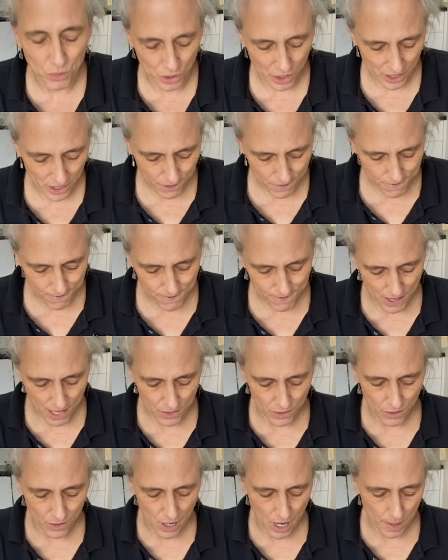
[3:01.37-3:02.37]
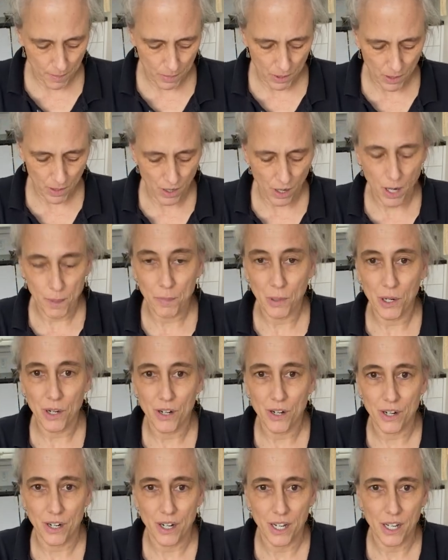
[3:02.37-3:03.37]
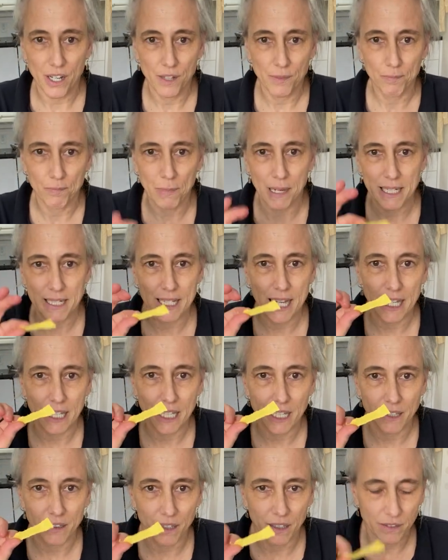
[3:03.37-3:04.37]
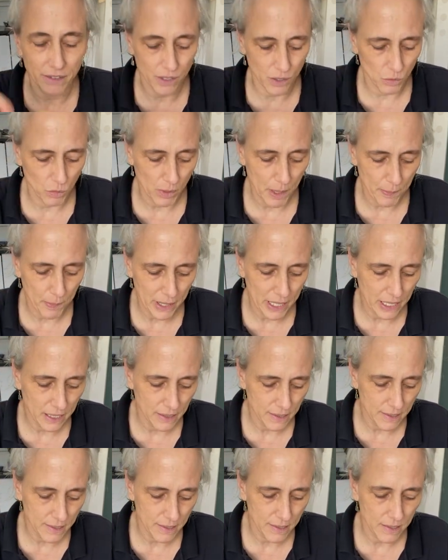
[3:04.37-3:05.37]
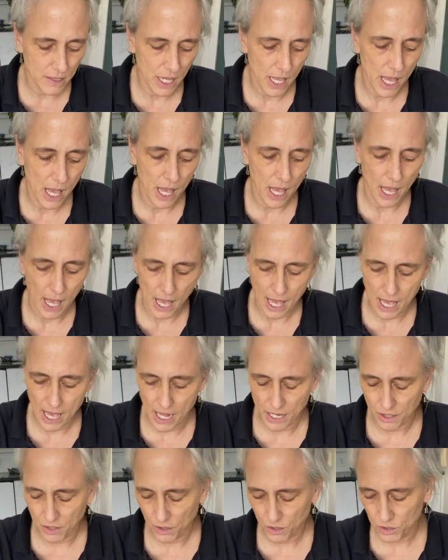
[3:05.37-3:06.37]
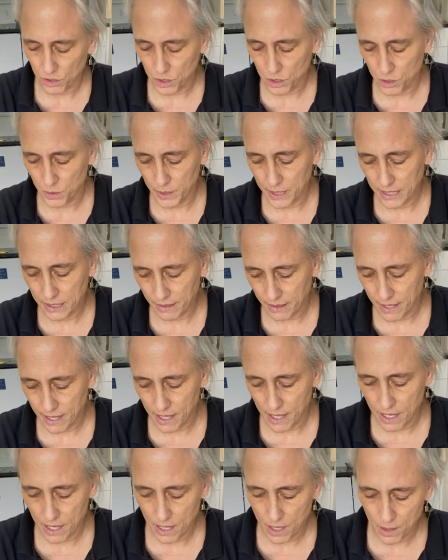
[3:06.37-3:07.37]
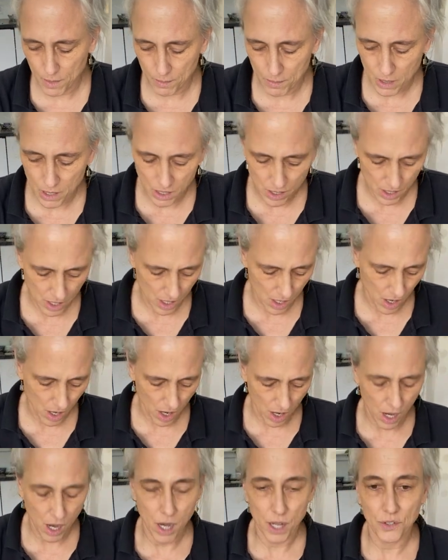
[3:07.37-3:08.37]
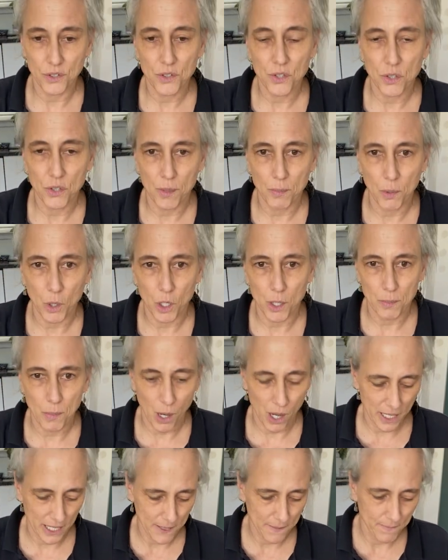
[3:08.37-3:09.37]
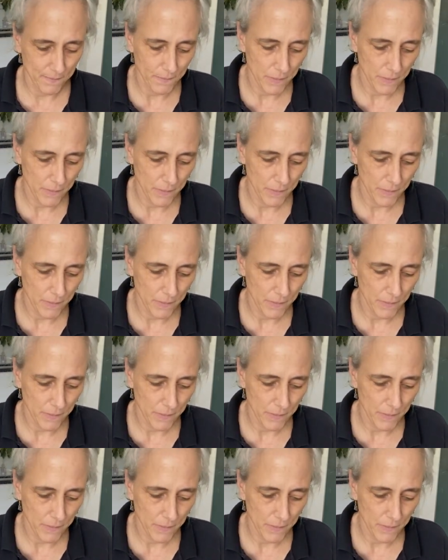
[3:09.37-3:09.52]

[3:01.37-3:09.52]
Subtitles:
we're gonna feather up our bird by taking the little rippings and gluing them onto the bird body.